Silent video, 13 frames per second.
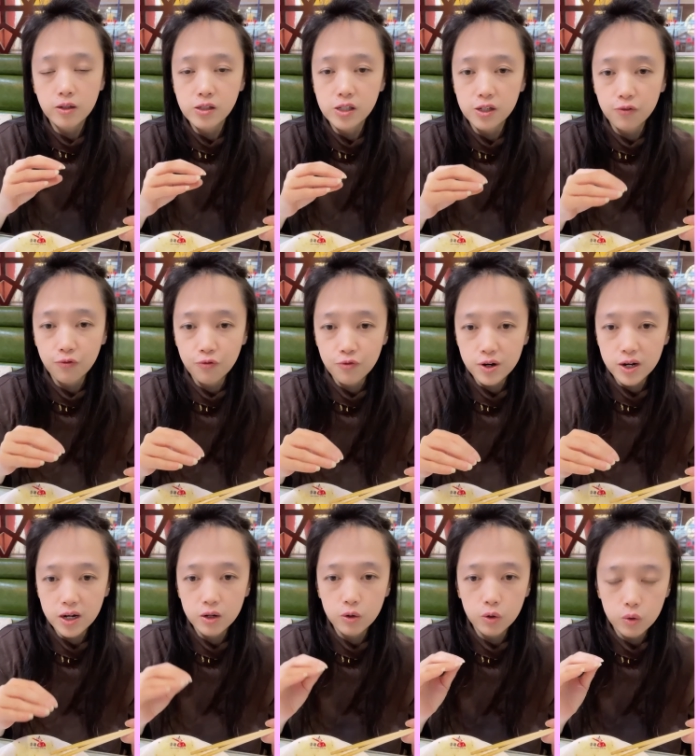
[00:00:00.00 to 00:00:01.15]
different
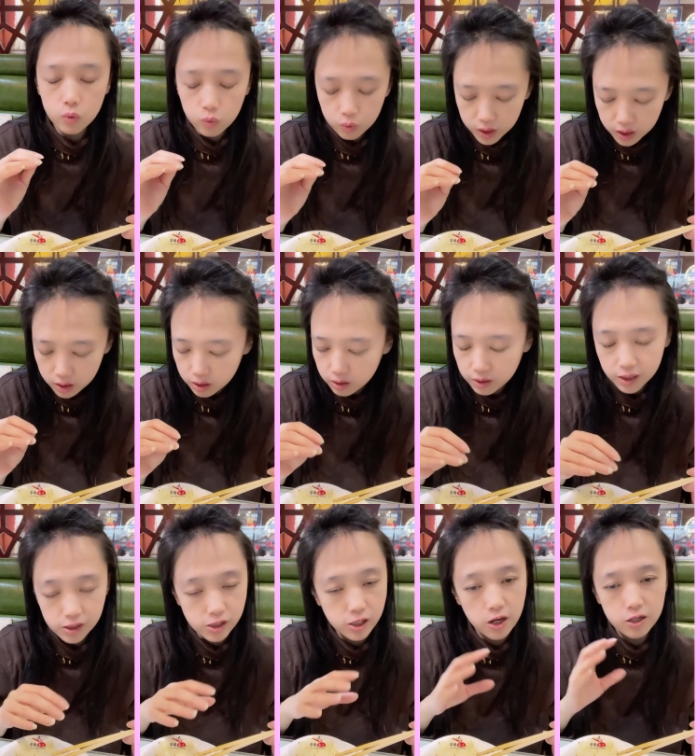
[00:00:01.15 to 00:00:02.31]
or weird.
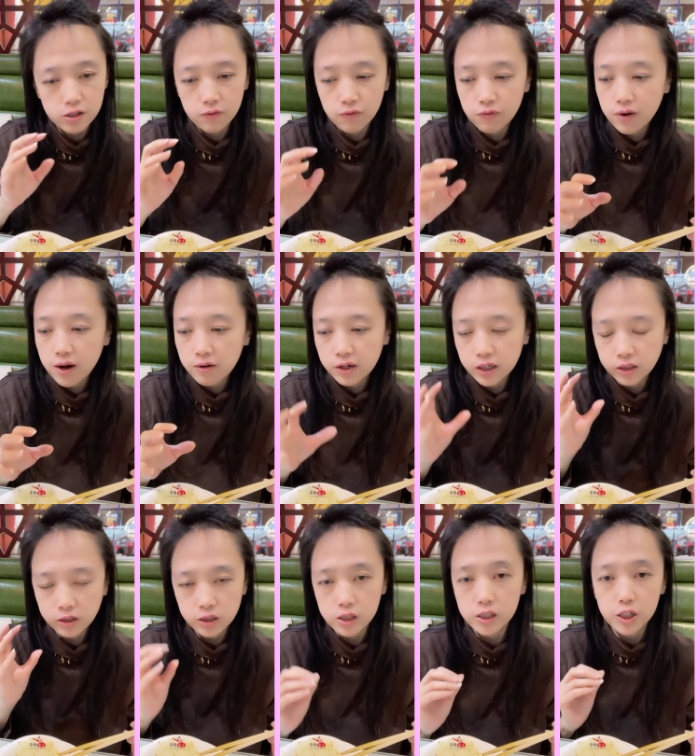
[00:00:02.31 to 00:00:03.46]
It's very
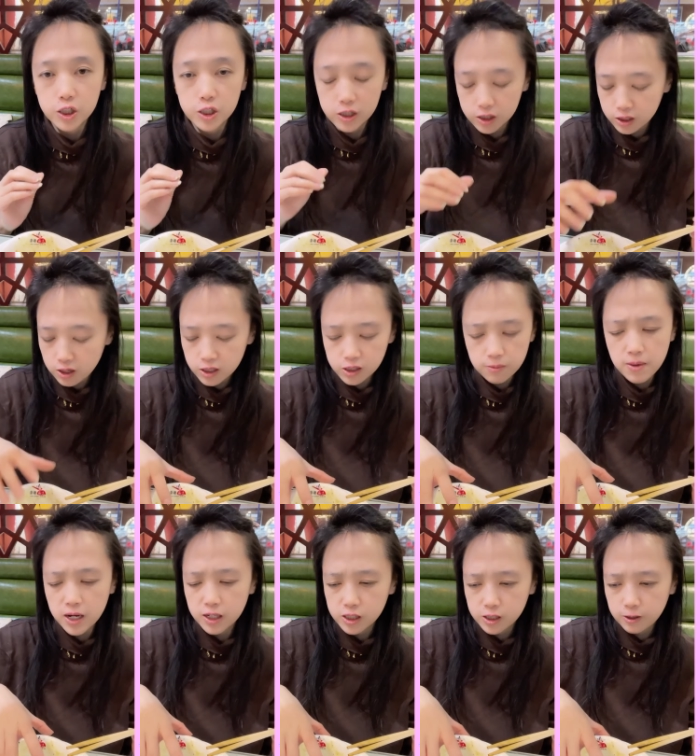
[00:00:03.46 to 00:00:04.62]
delicious. It's
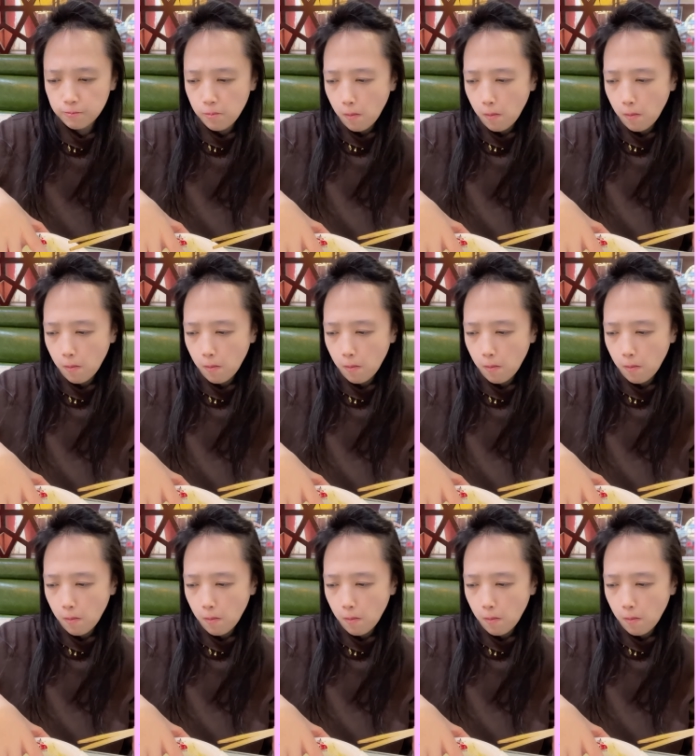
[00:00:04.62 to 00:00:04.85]
amazing.